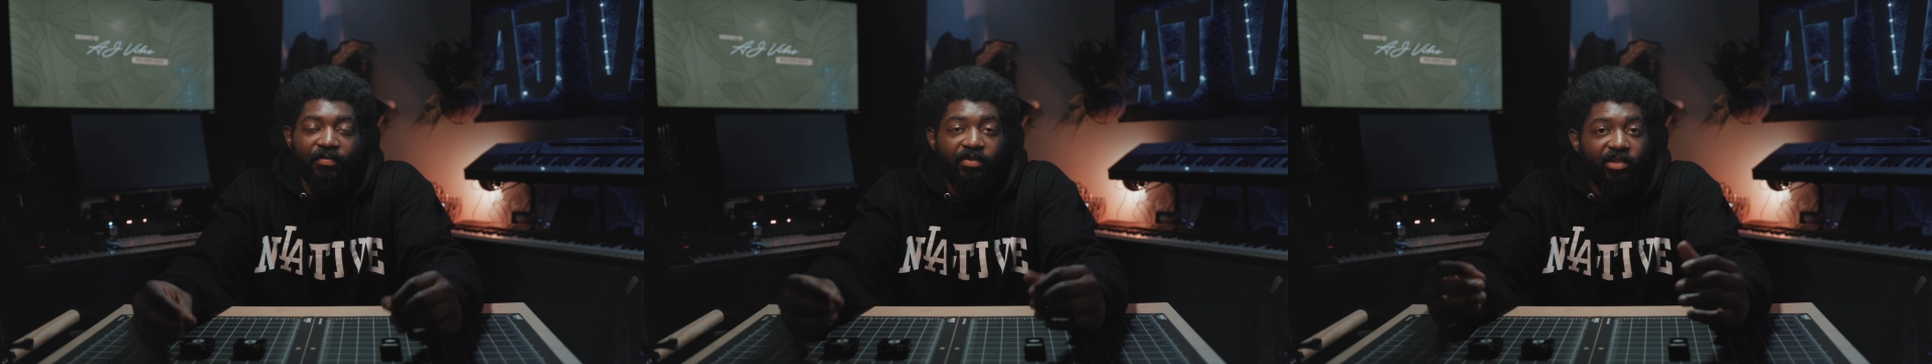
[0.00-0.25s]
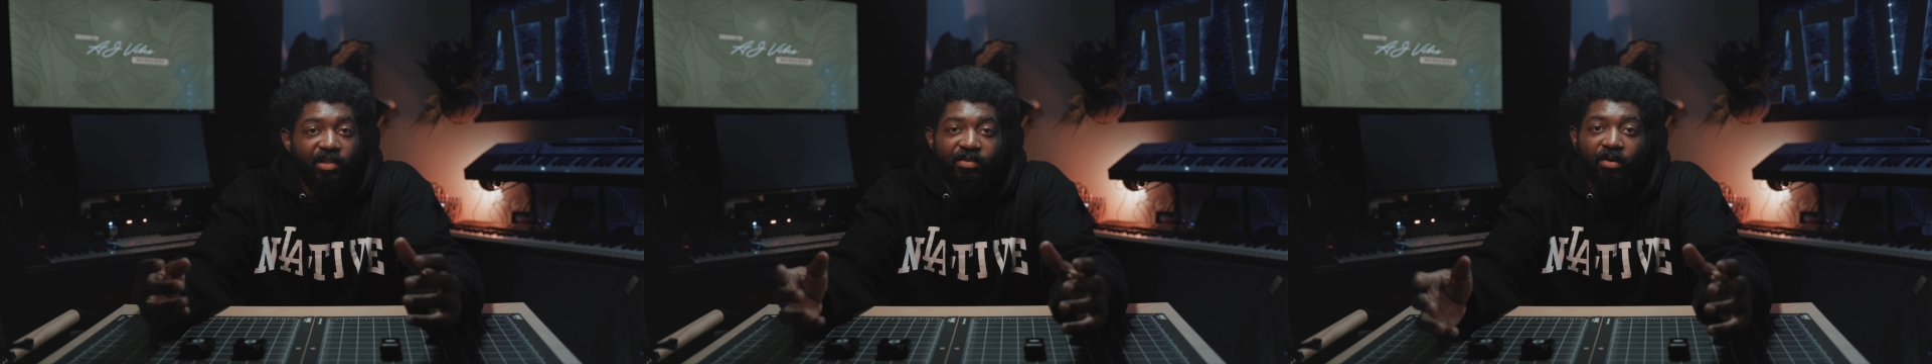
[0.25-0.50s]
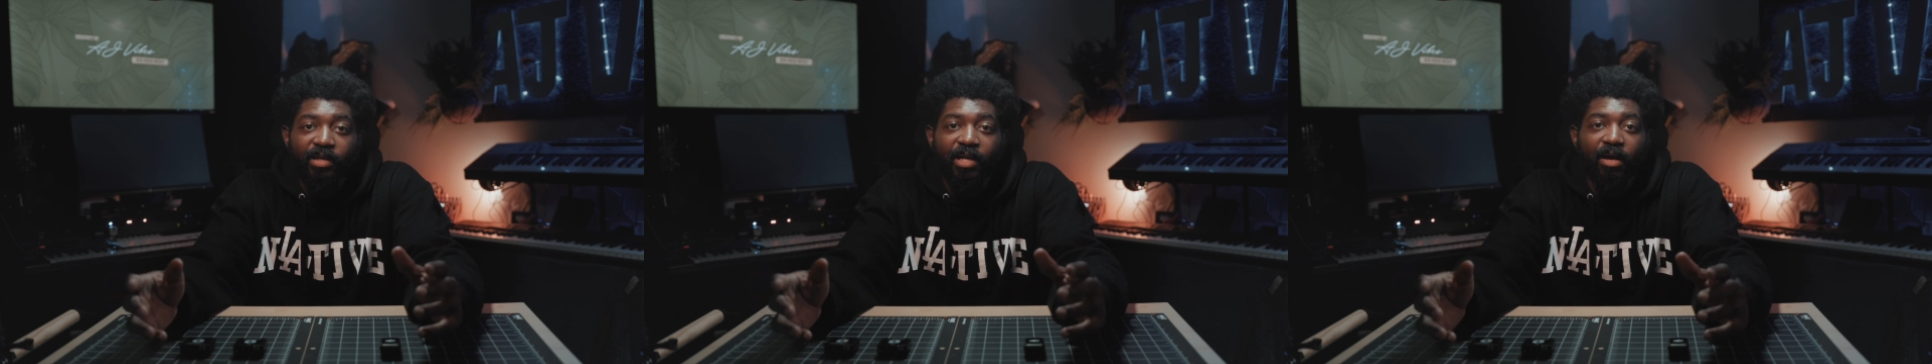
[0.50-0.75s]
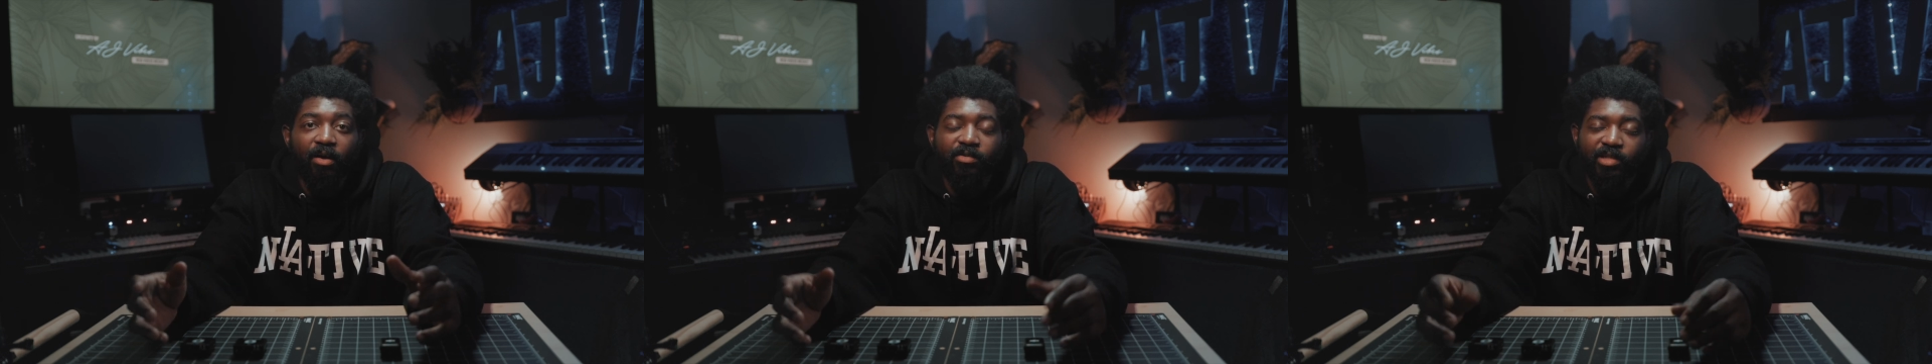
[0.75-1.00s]
If you're just starting
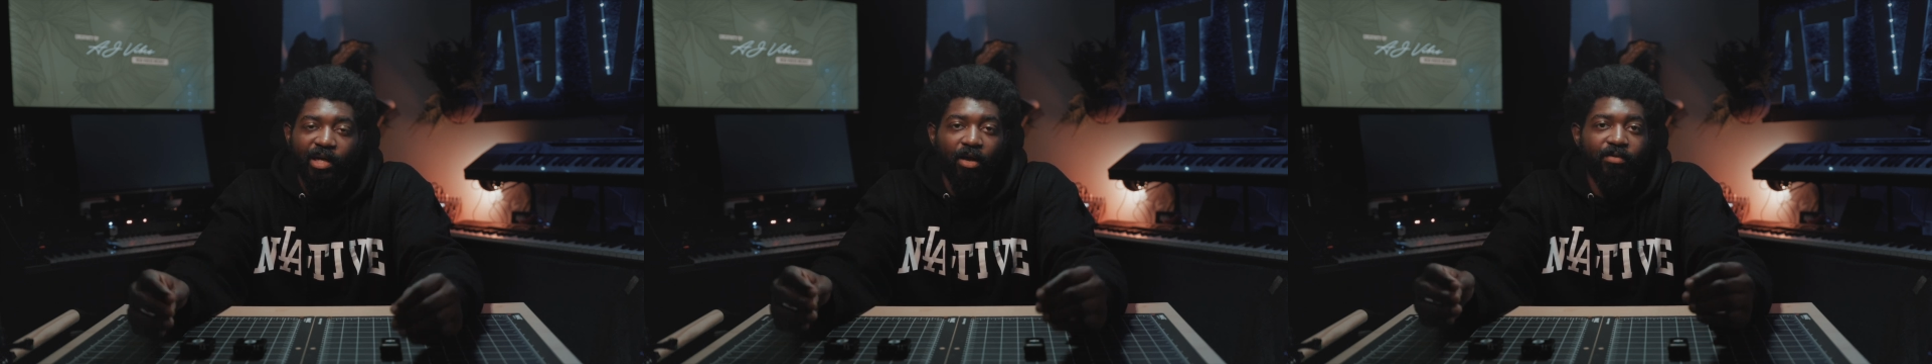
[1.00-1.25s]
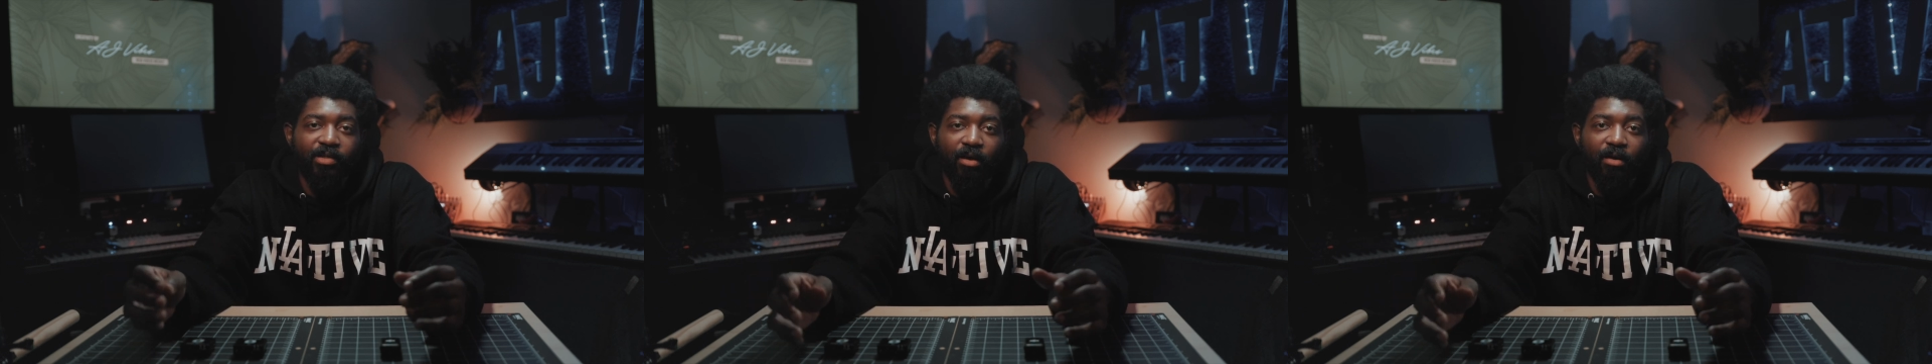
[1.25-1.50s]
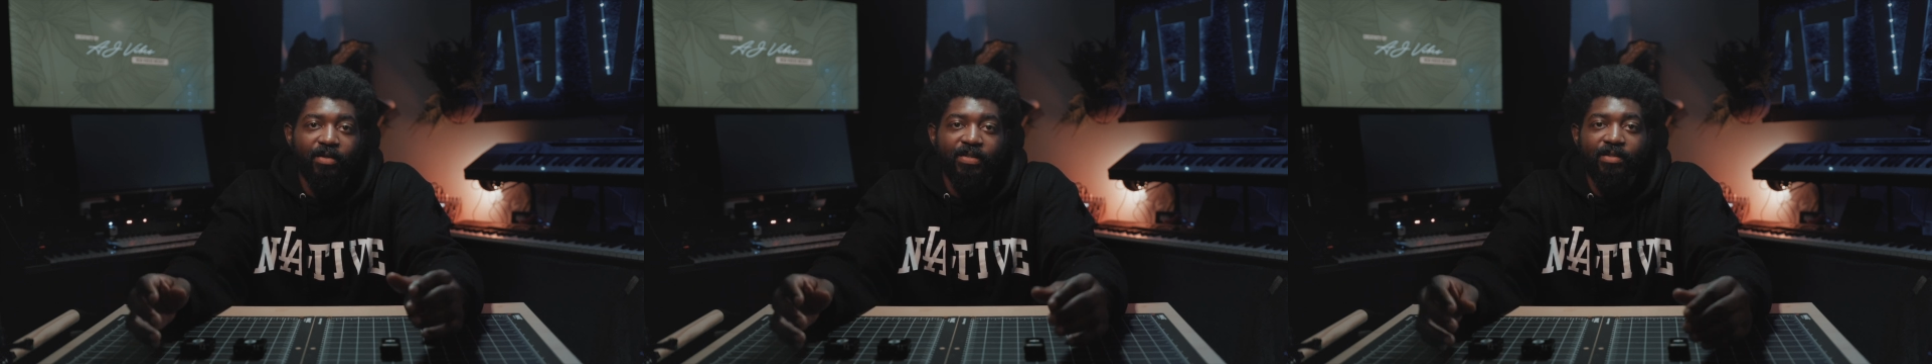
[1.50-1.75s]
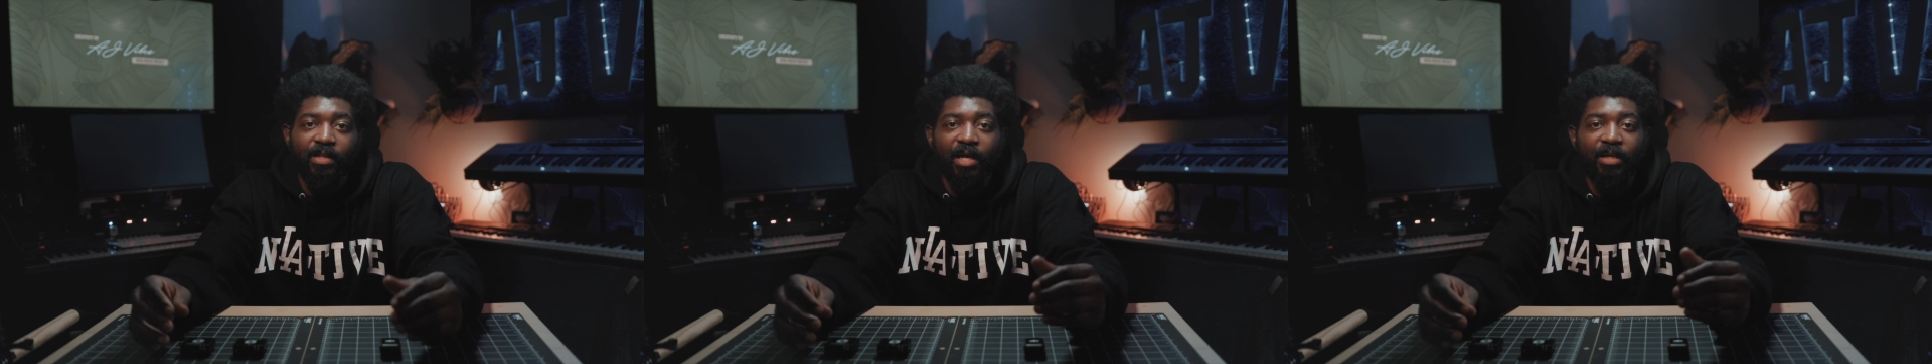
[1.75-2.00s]
out, check out DAWs
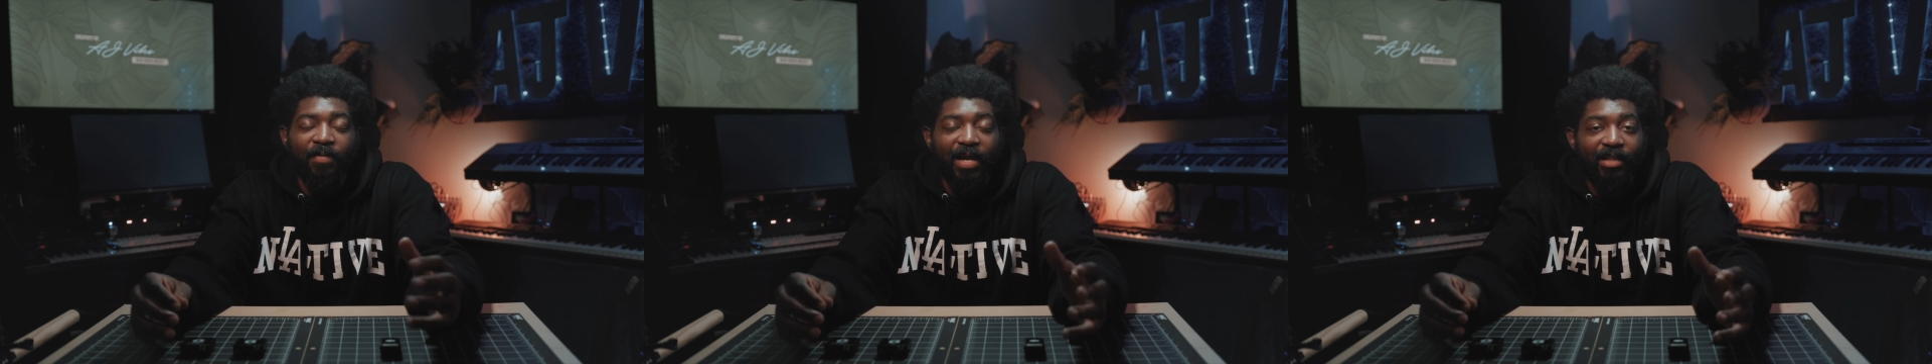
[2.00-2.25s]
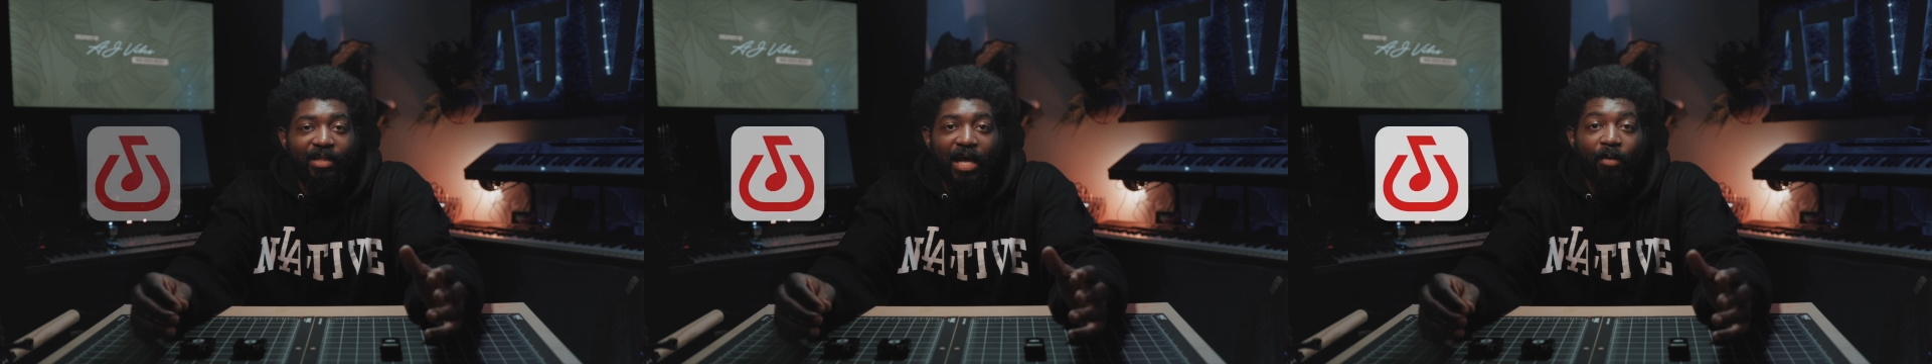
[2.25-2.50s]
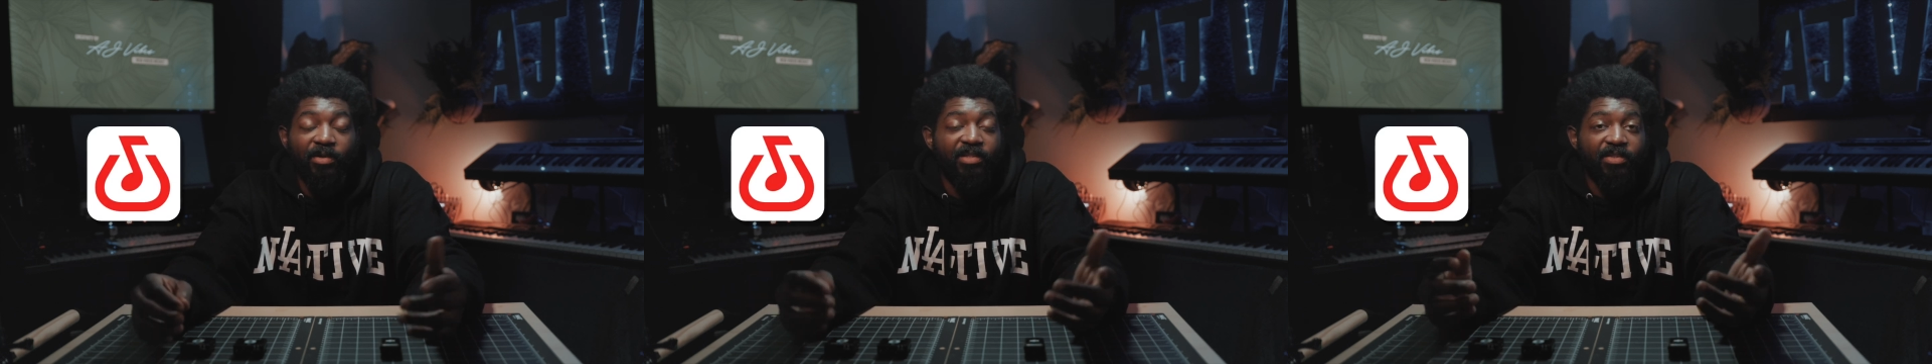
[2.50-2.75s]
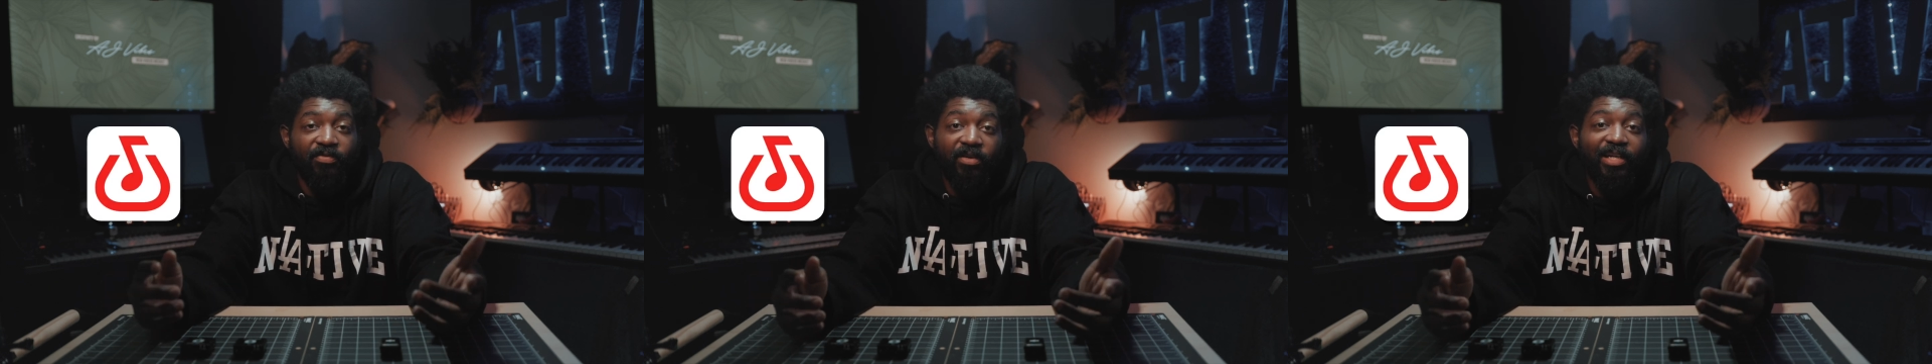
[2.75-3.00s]
like Bandlab, which
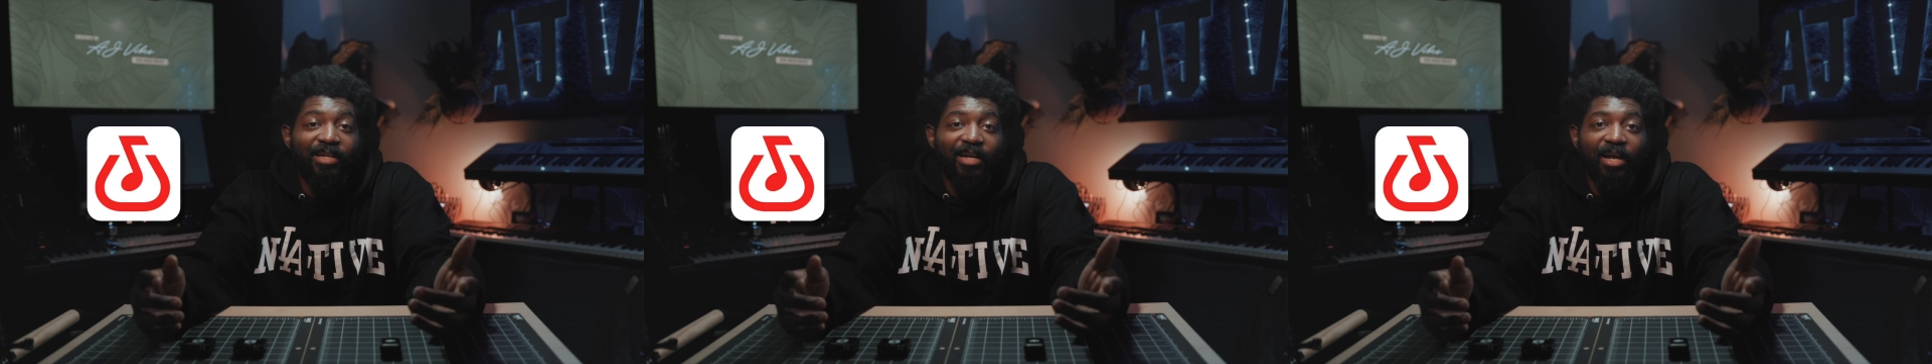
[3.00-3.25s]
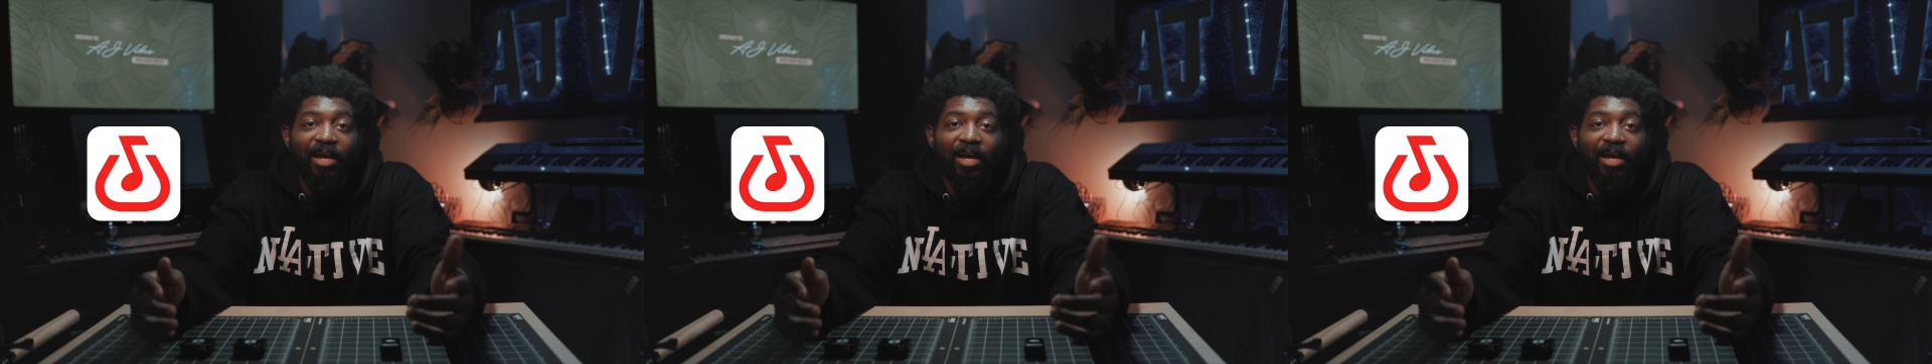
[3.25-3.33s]
is free,